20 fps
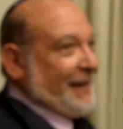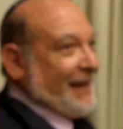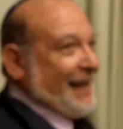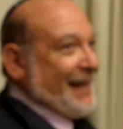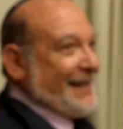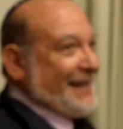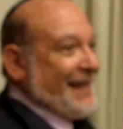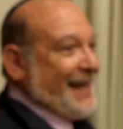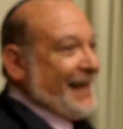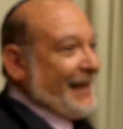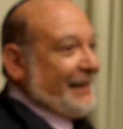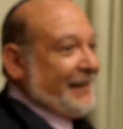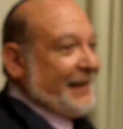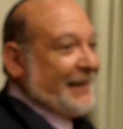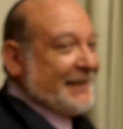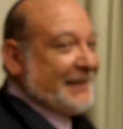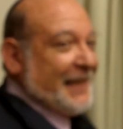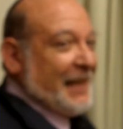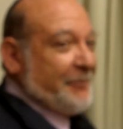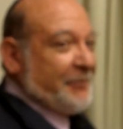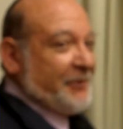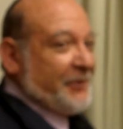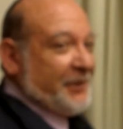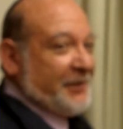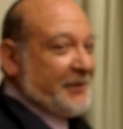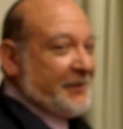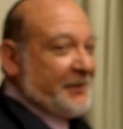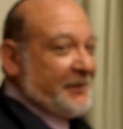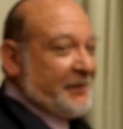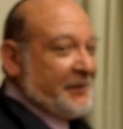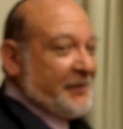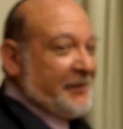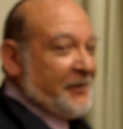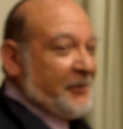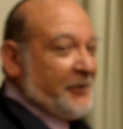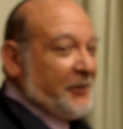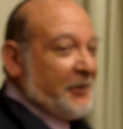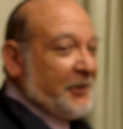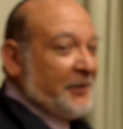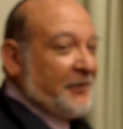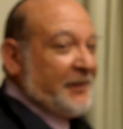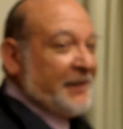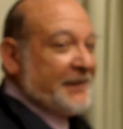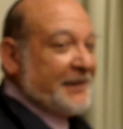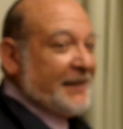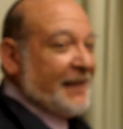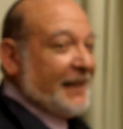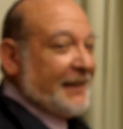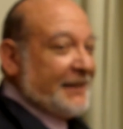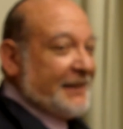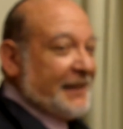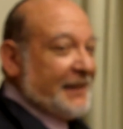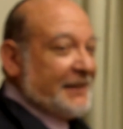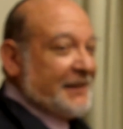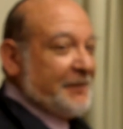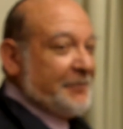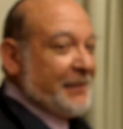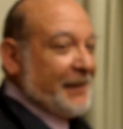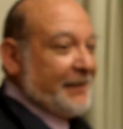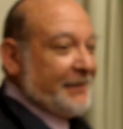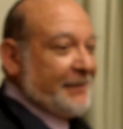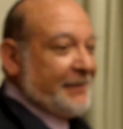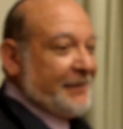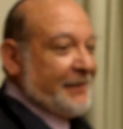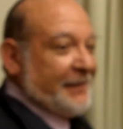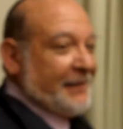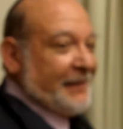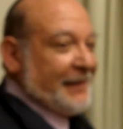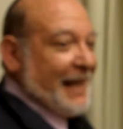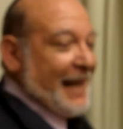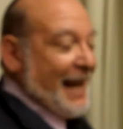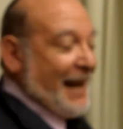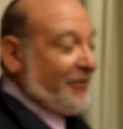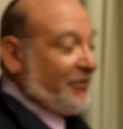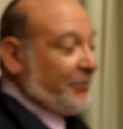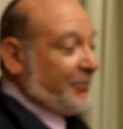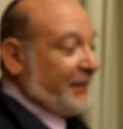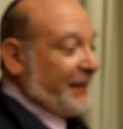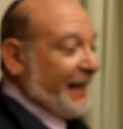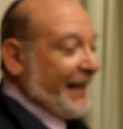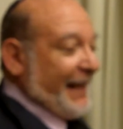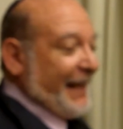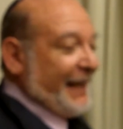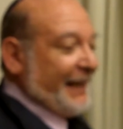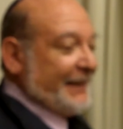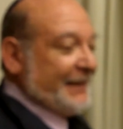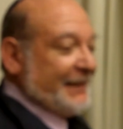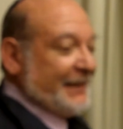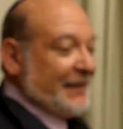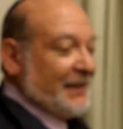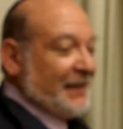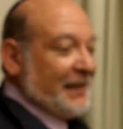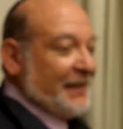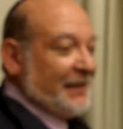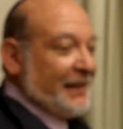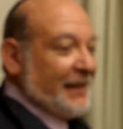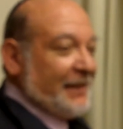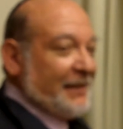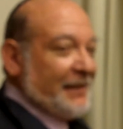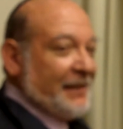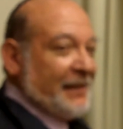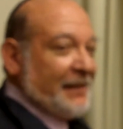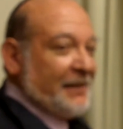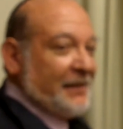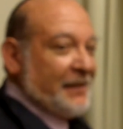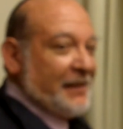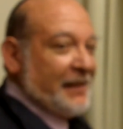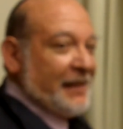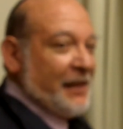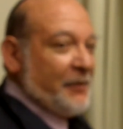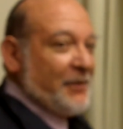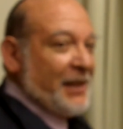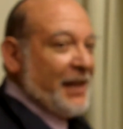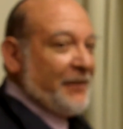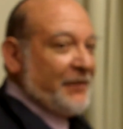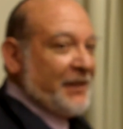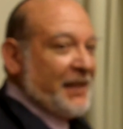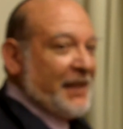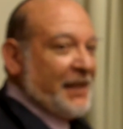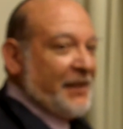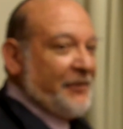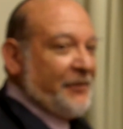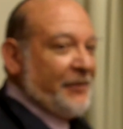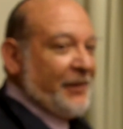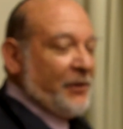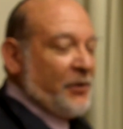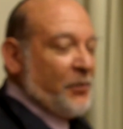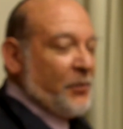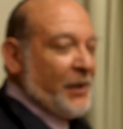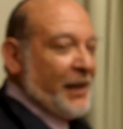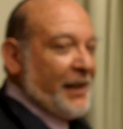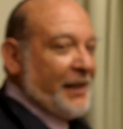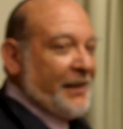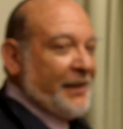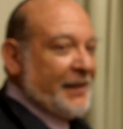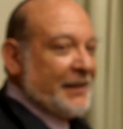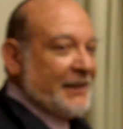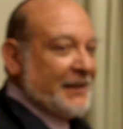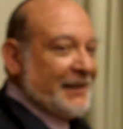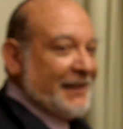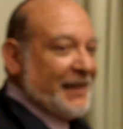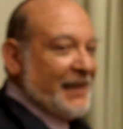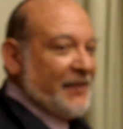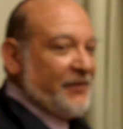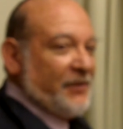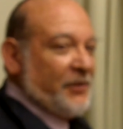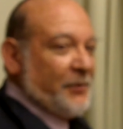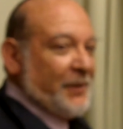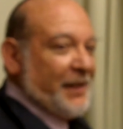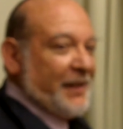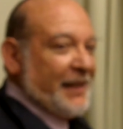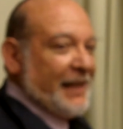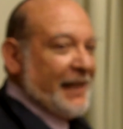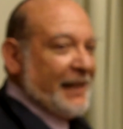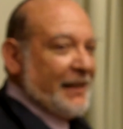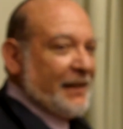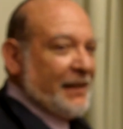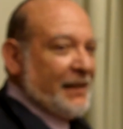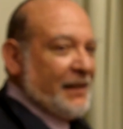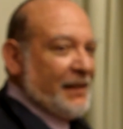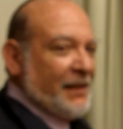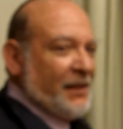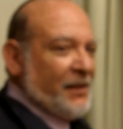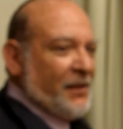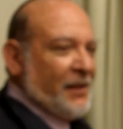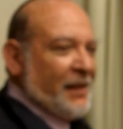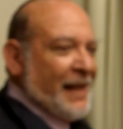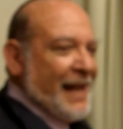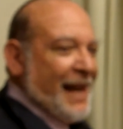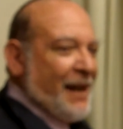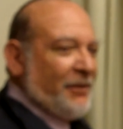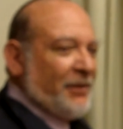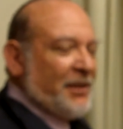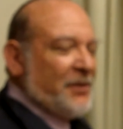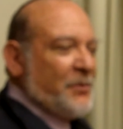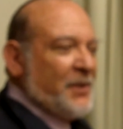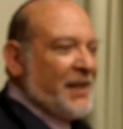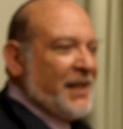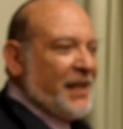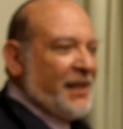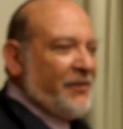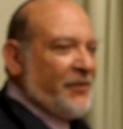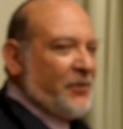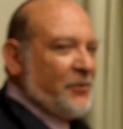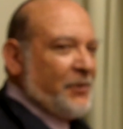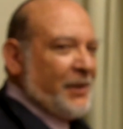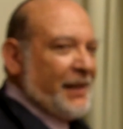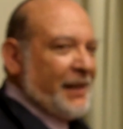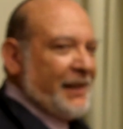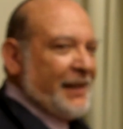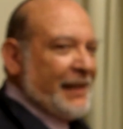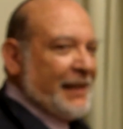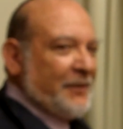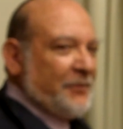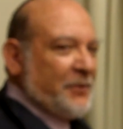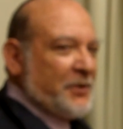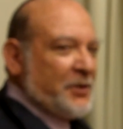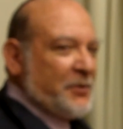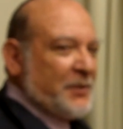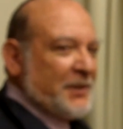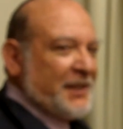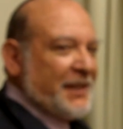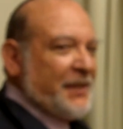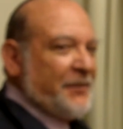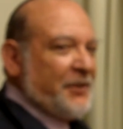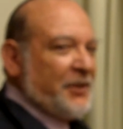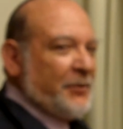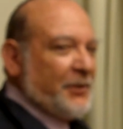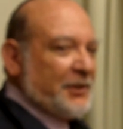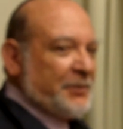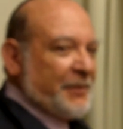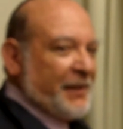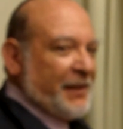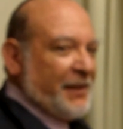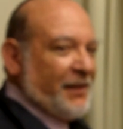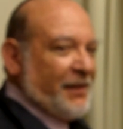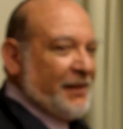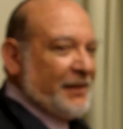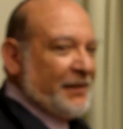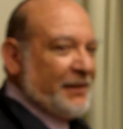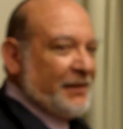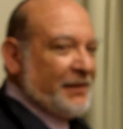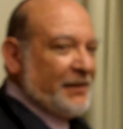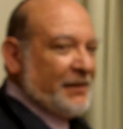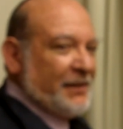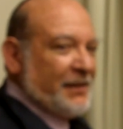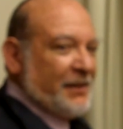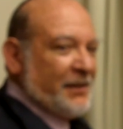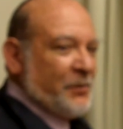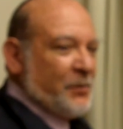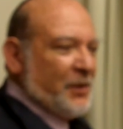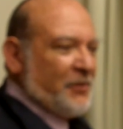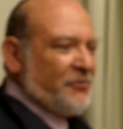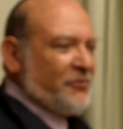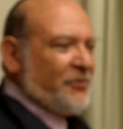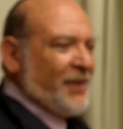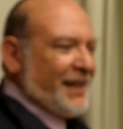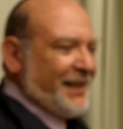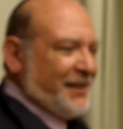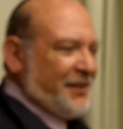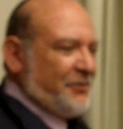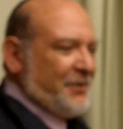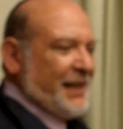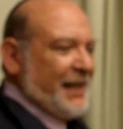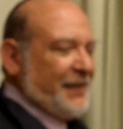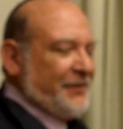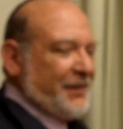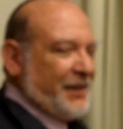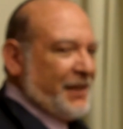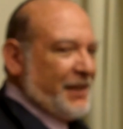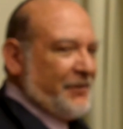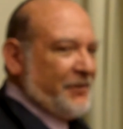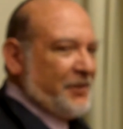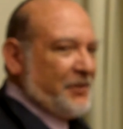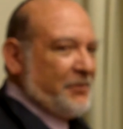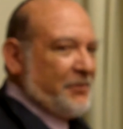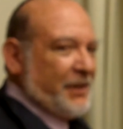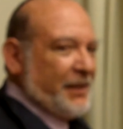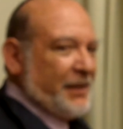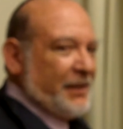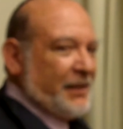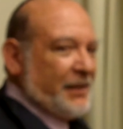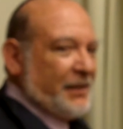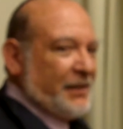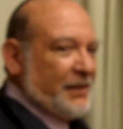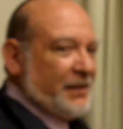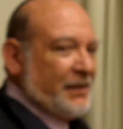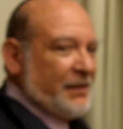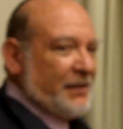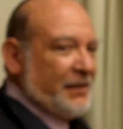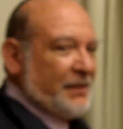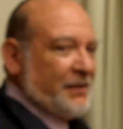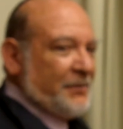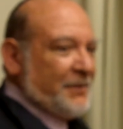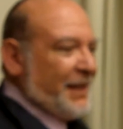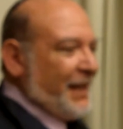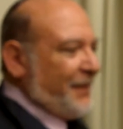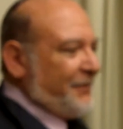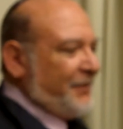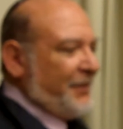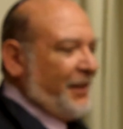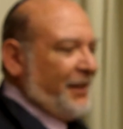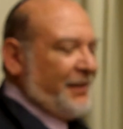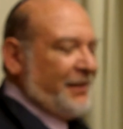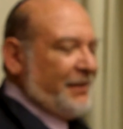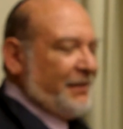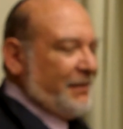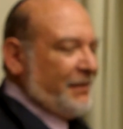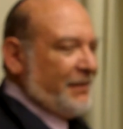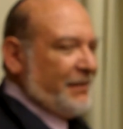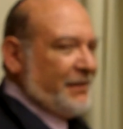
I can't accept all of this nonsense about Arab lands and how we have to give away this and give away that. How can we give away that which was given to us by God? What right do we have to give it away? We have none.